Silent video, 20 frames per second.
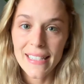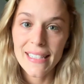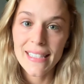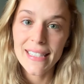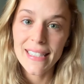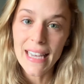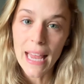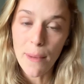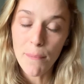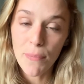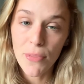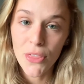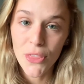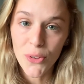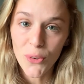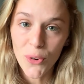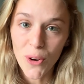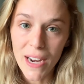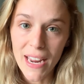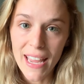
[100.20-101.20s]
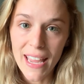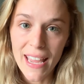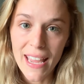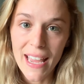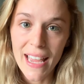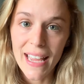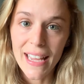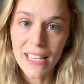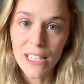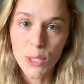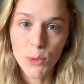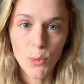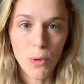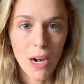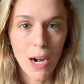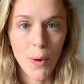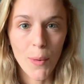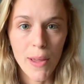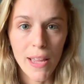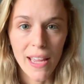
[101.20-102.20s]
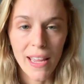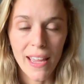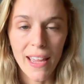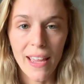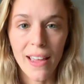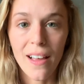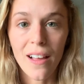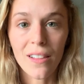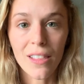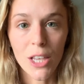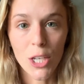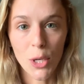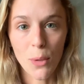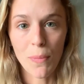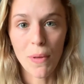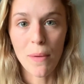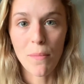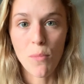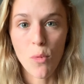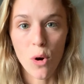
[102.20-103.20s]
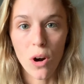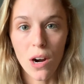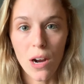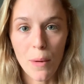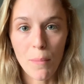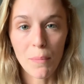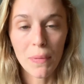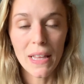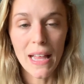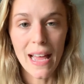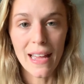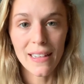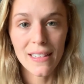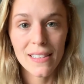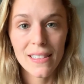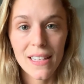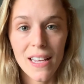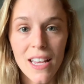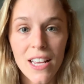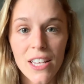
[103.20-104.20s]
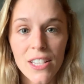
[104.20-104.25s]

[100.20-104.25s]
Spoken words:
Step 3 is where we can get a little bit more complex.